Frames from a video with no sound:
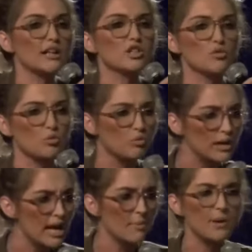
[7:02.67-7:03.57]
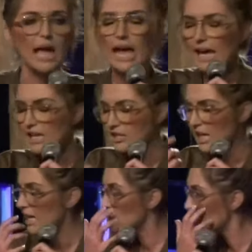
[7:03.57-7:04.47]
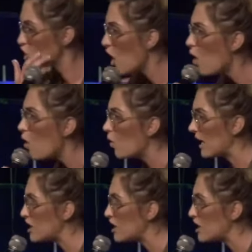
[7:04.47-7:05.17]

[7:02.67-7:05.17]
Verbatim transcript: to rip his, his soul, his